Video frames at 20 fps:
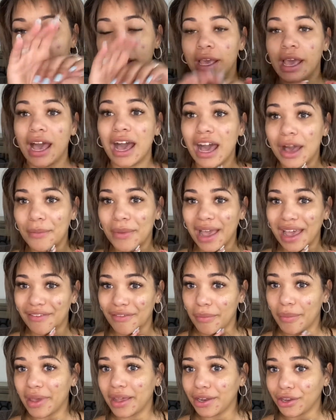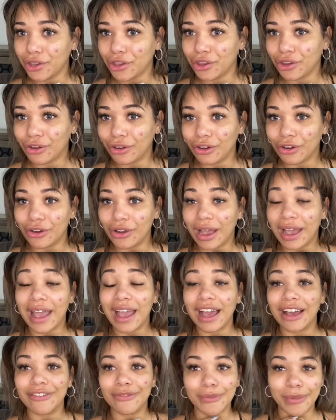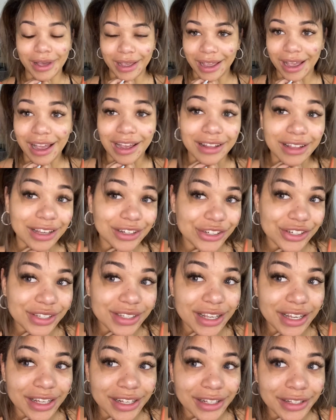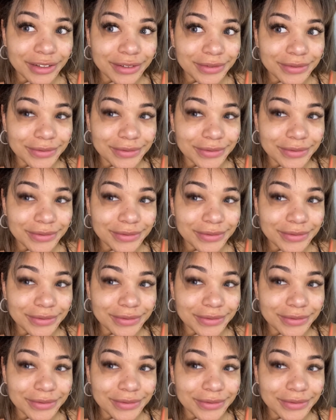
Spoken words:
I have a pedicure, I have my eyelashes done.